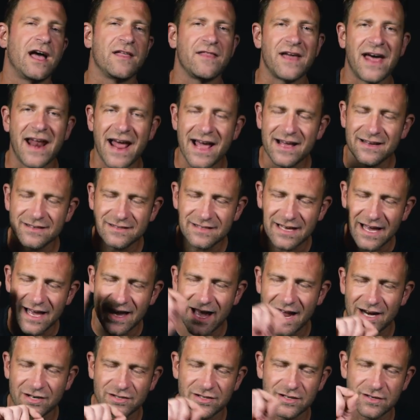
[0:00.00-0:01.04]
and that is
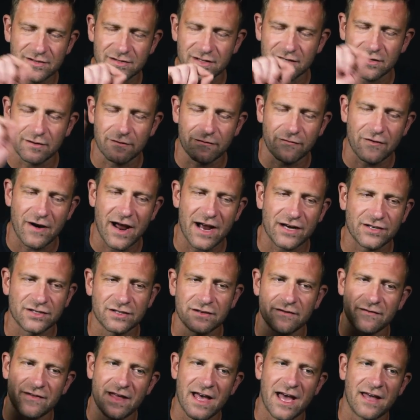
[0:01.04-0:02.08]
actually, there's a little
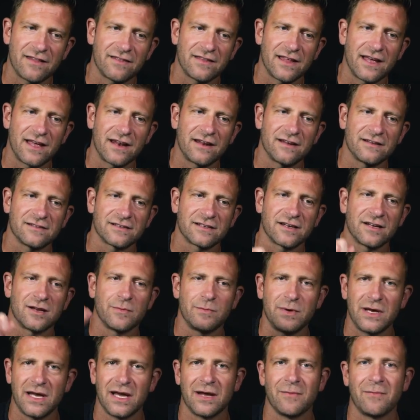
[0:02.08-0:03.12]
fraction of that that is gonna
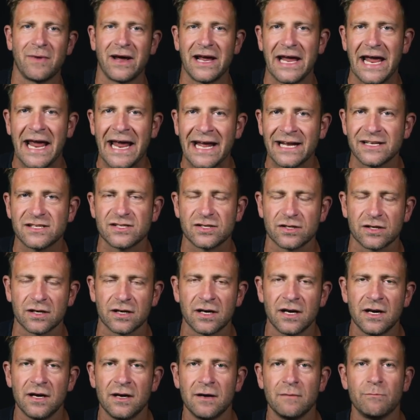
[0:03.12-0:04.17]
be in my answer,